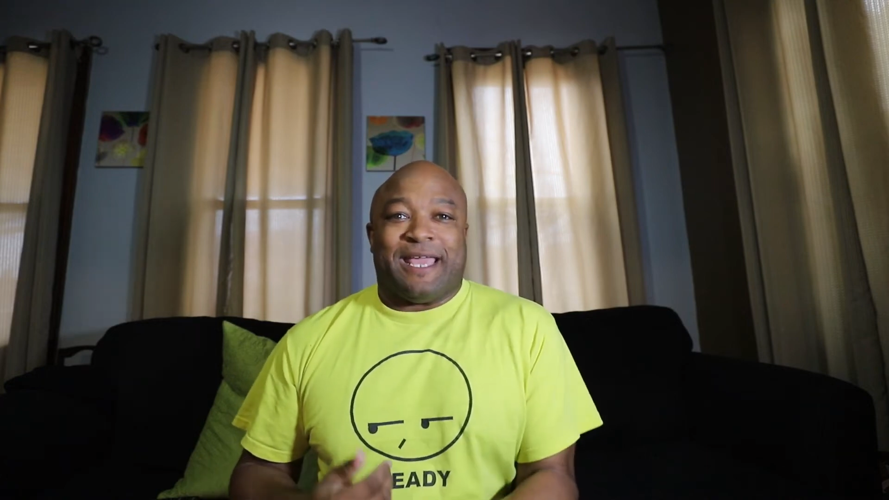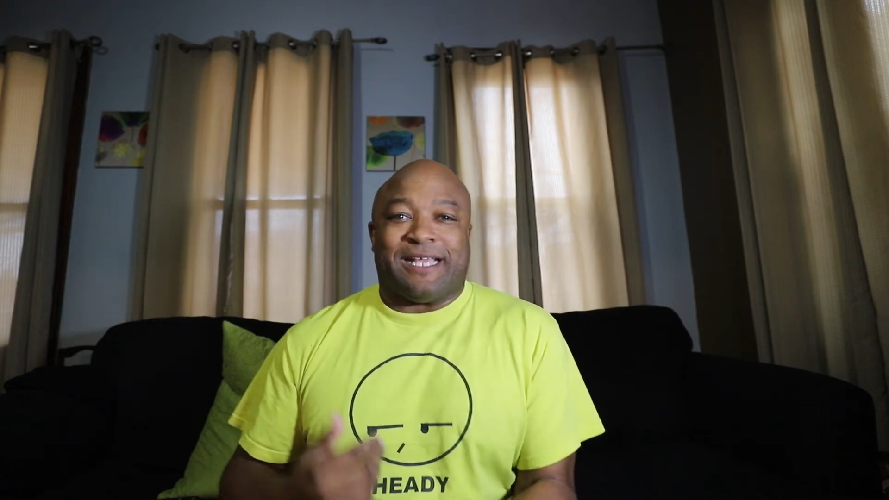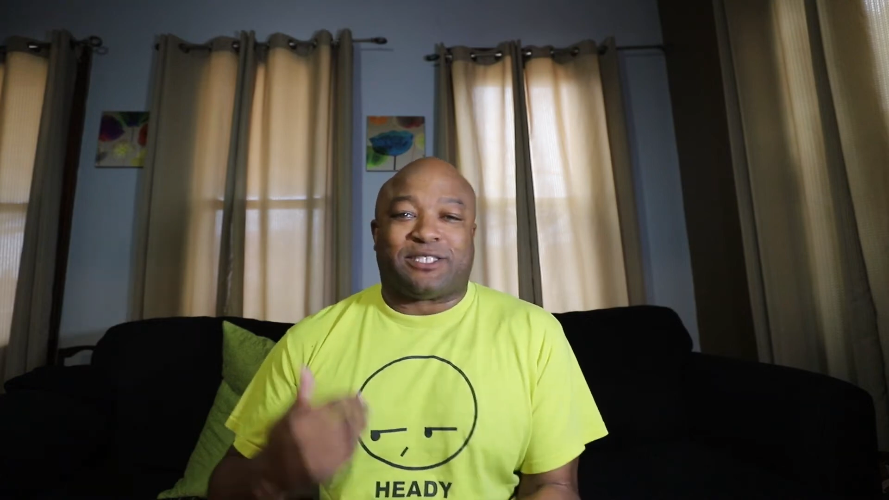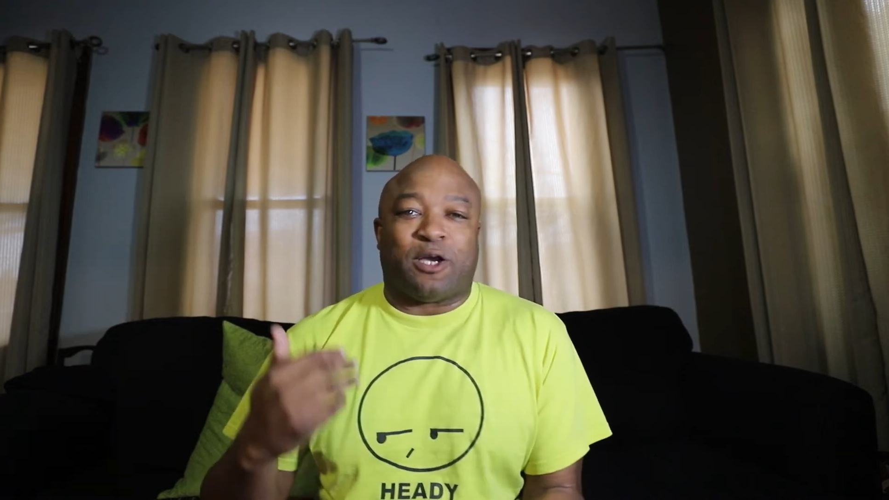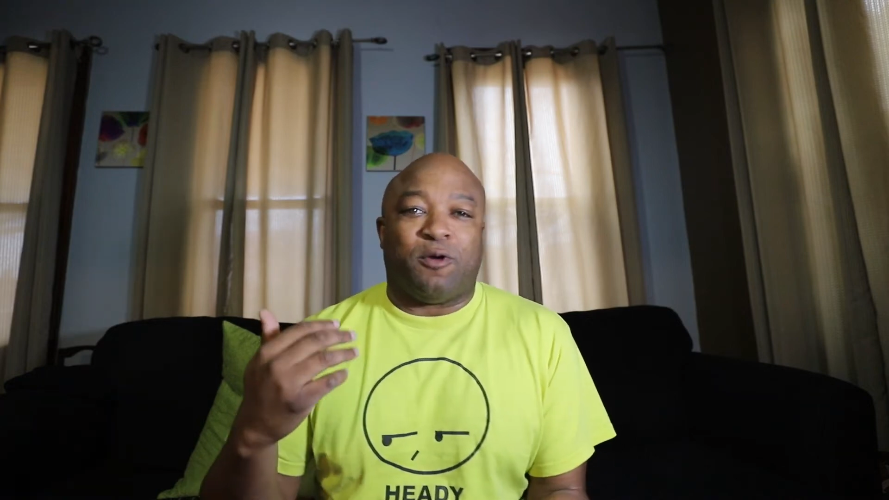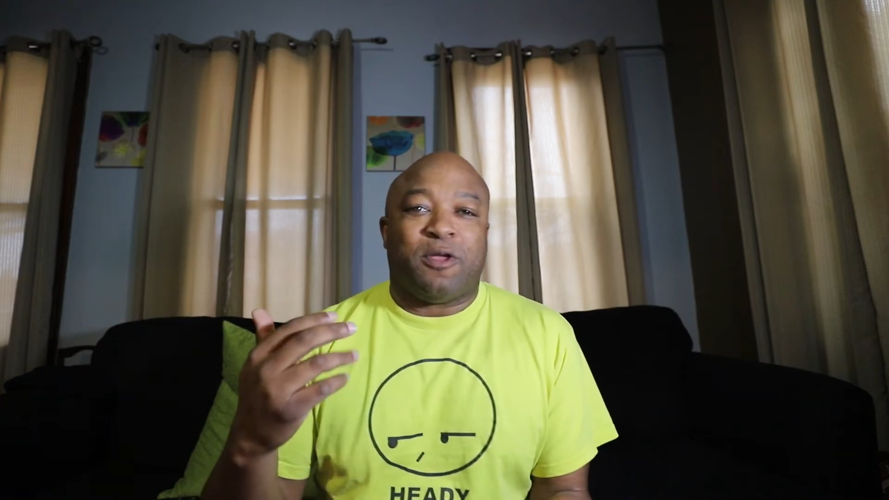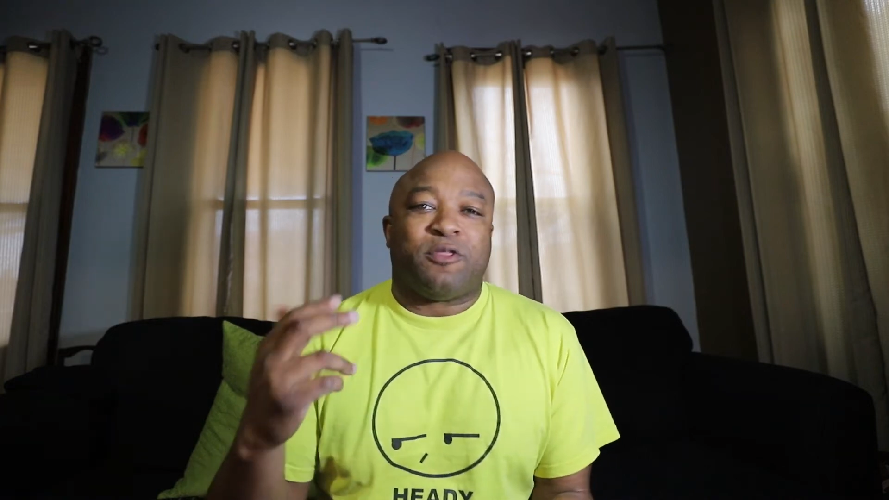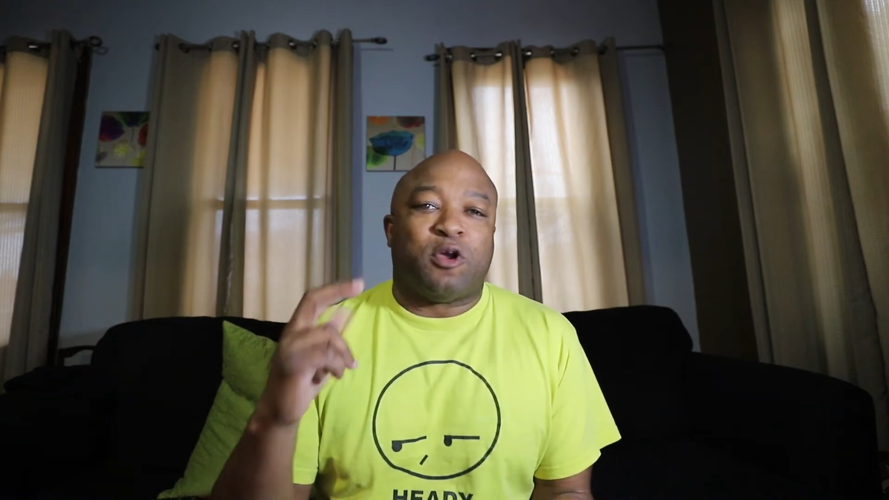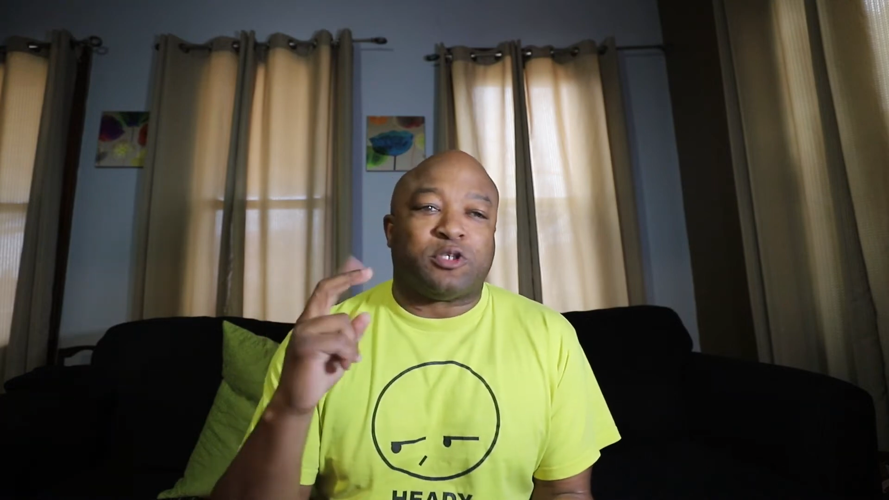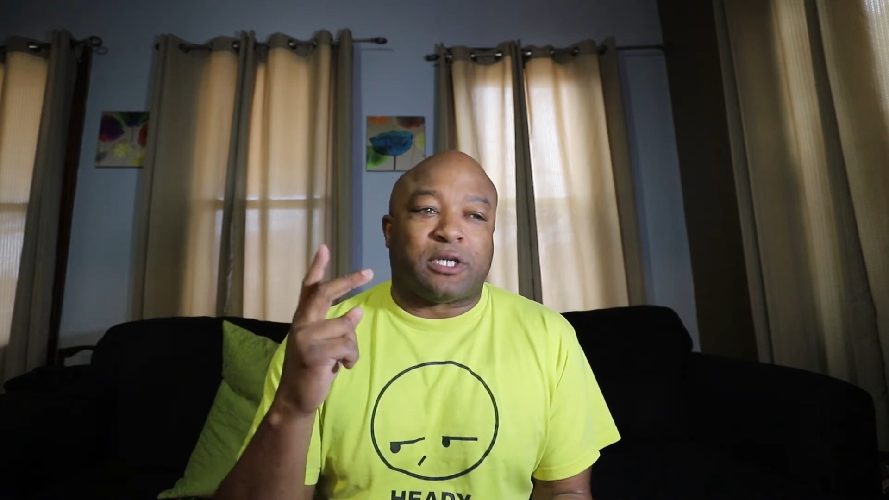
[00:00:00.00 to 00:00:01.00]
And so
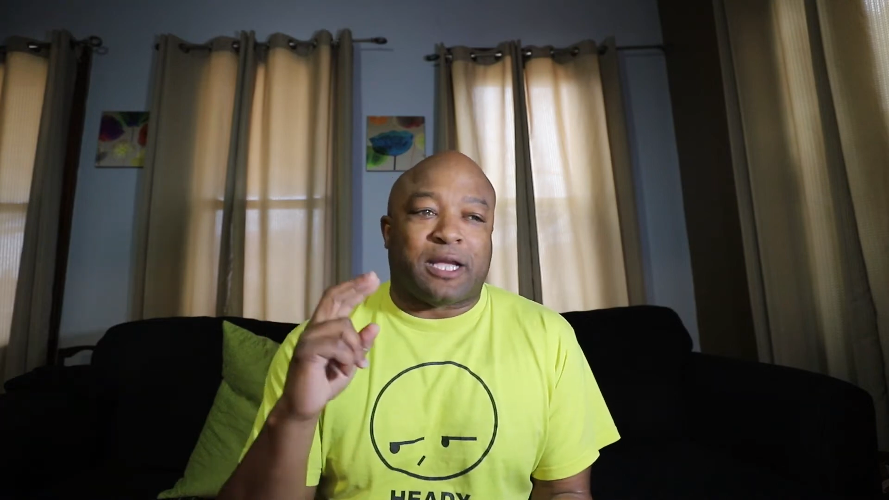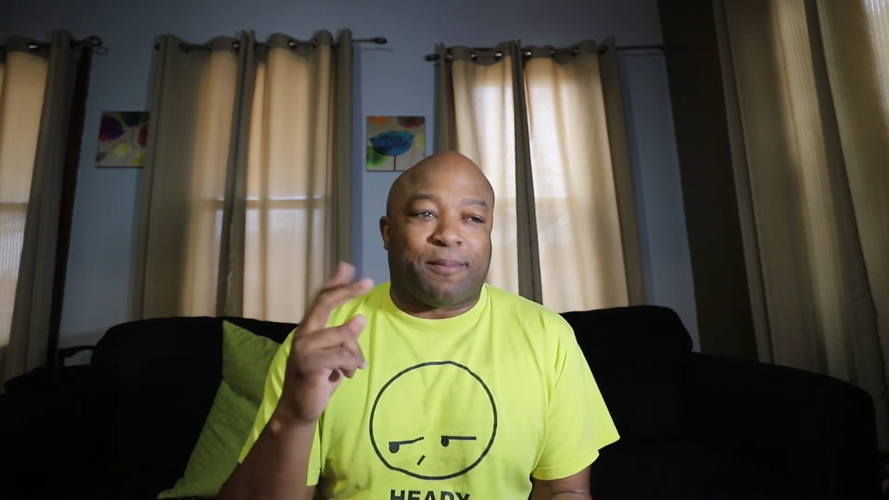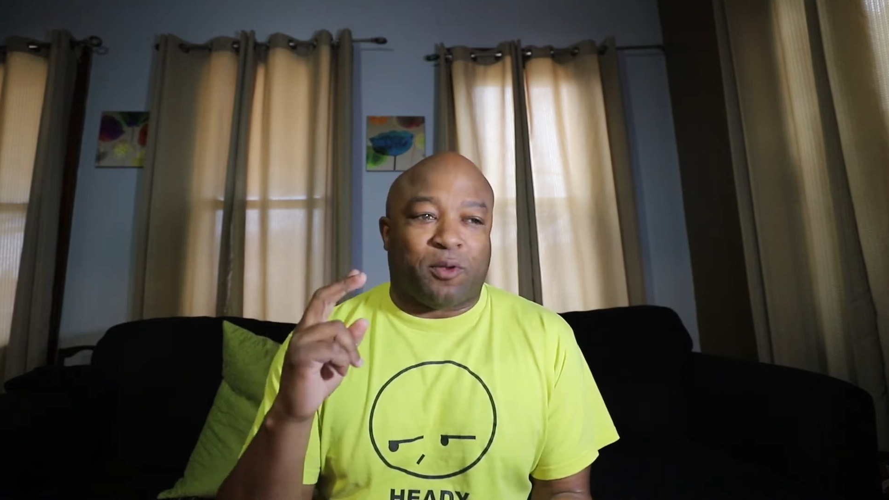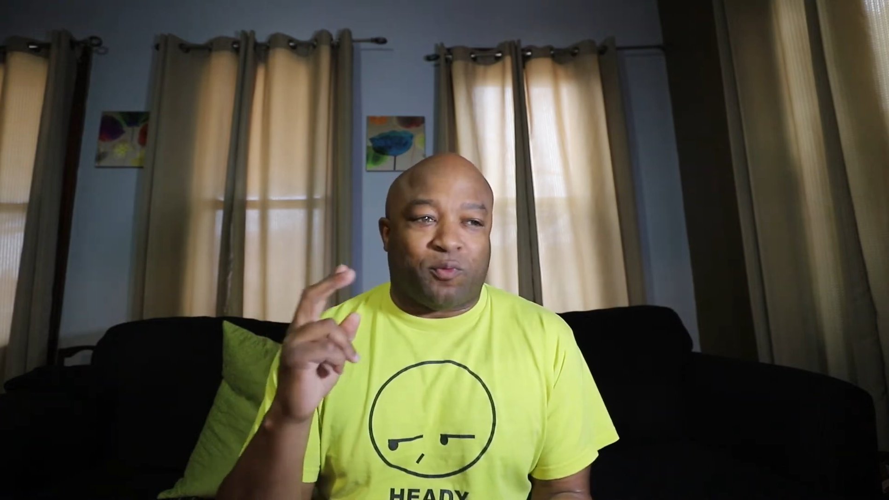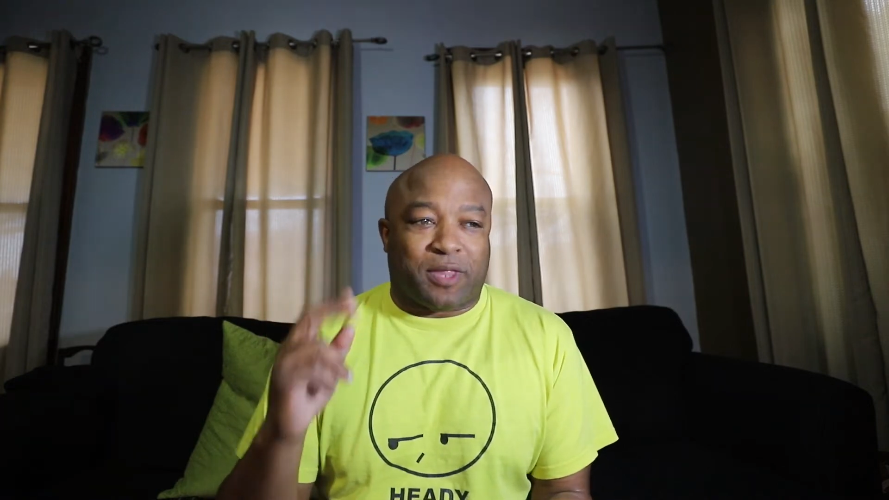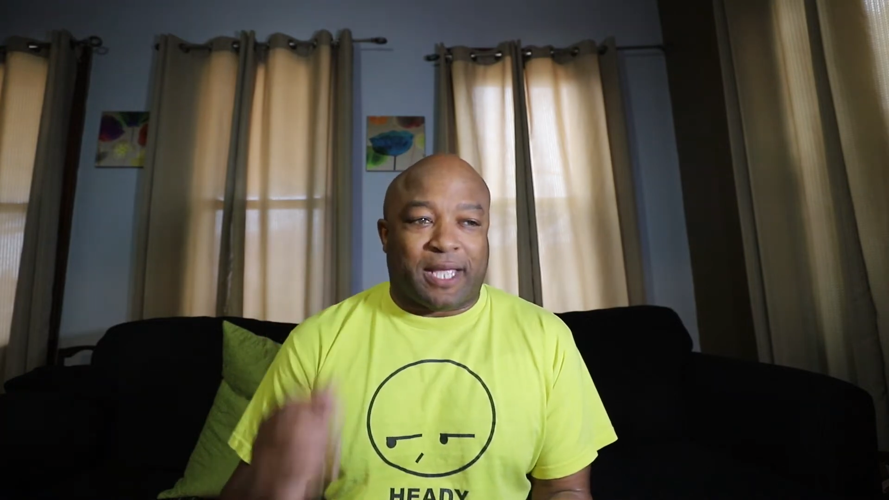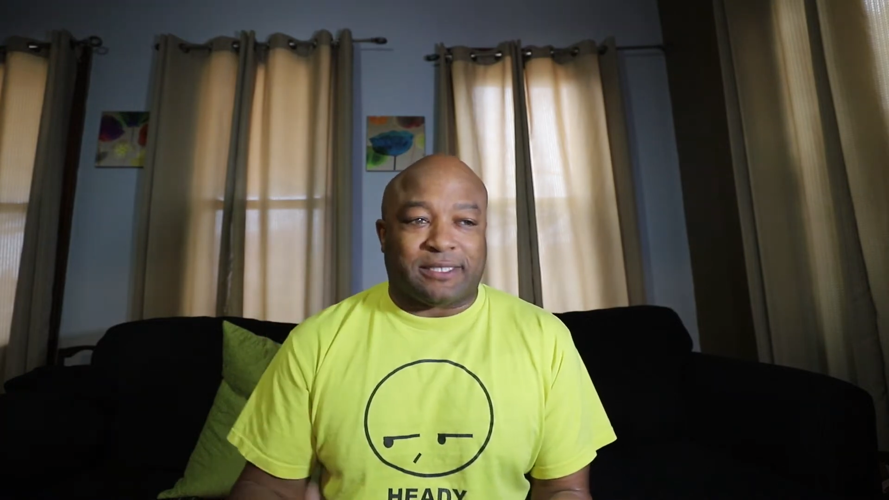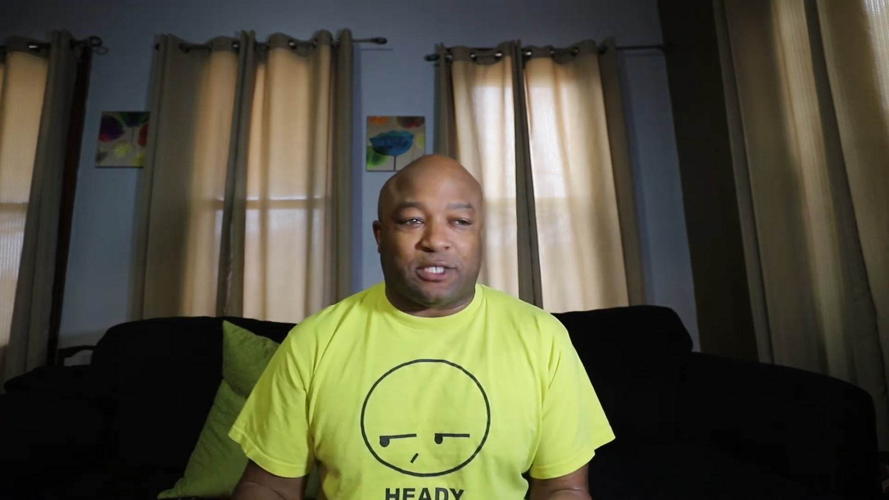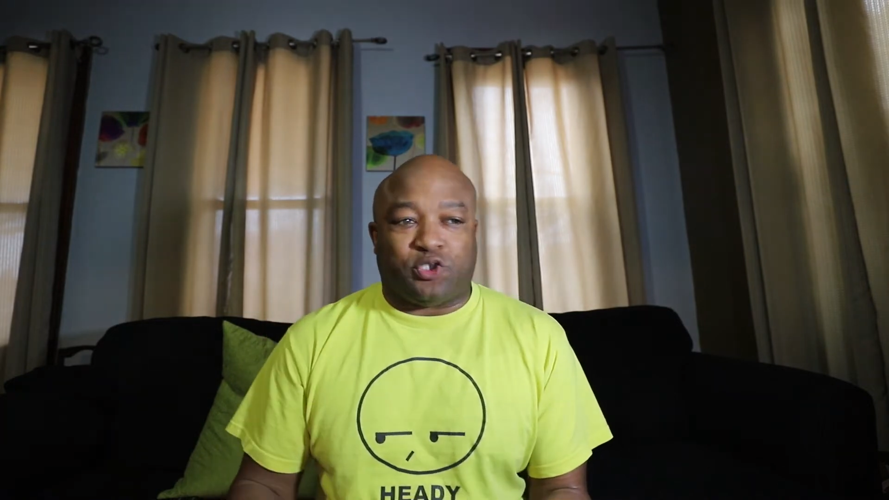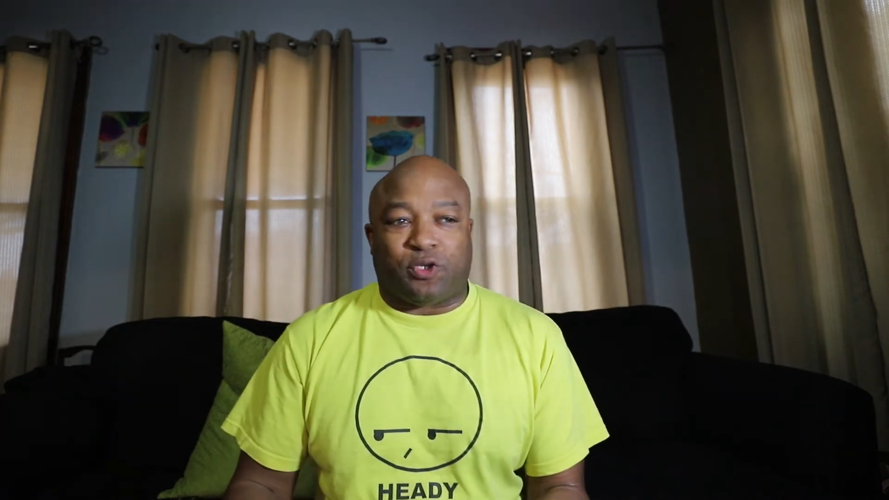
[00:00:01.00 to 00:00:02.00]
those are a couple of
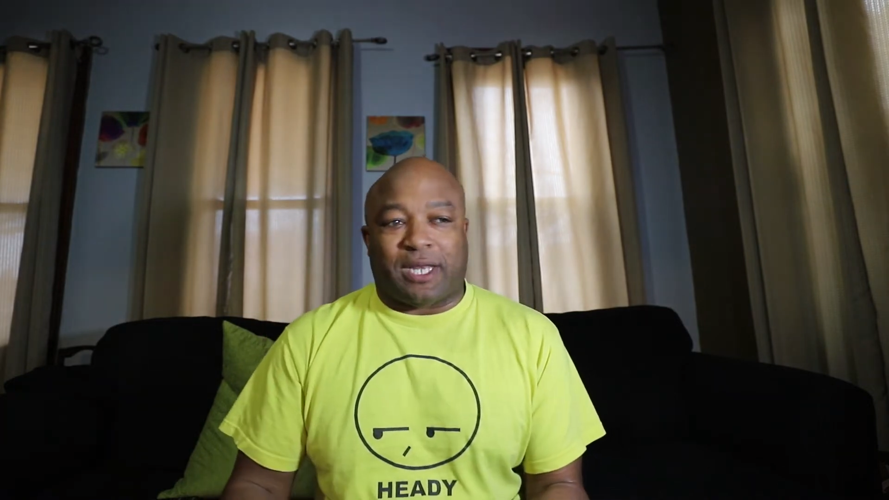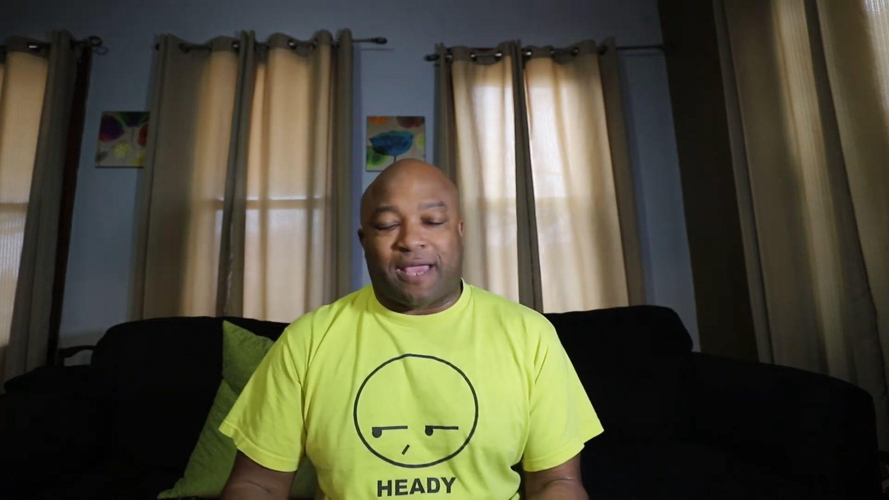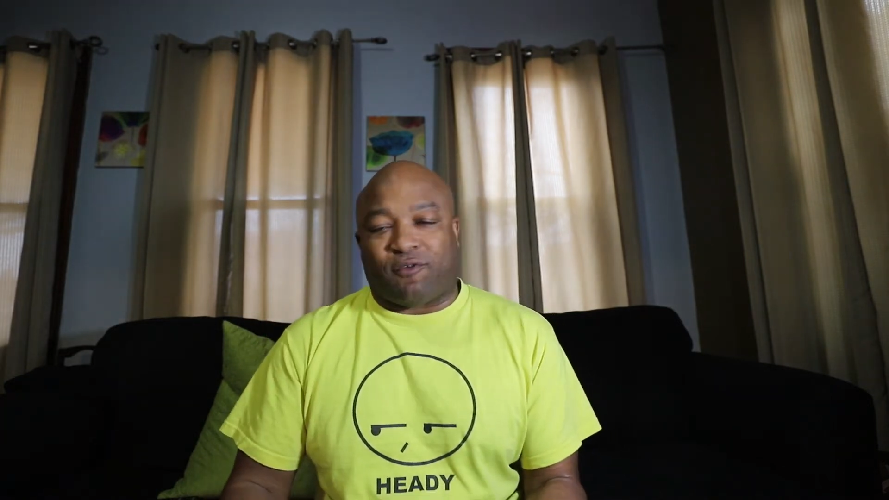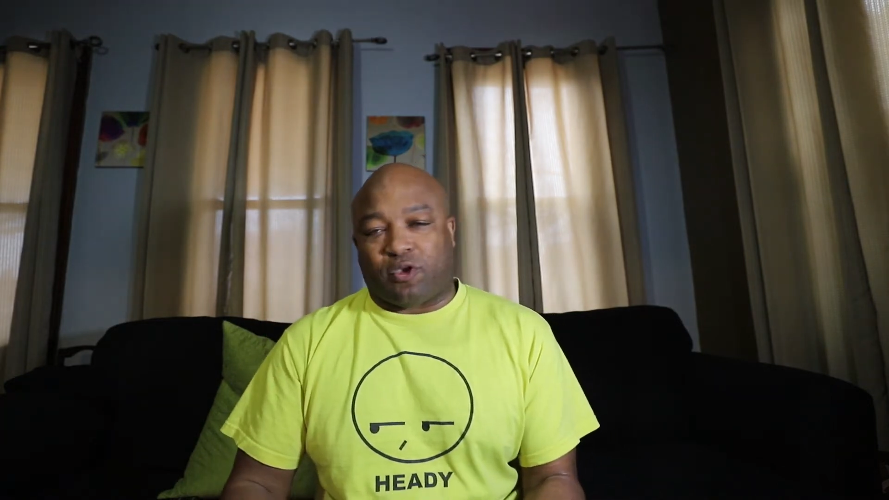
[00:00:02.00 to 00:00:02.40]
things that you can have